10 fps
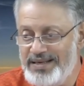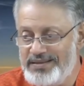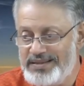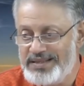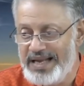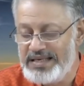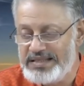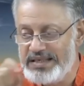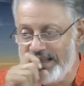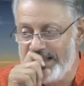that
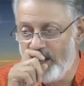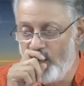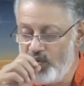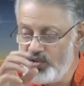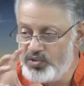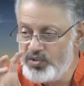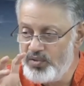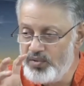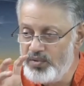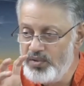center
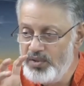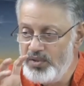also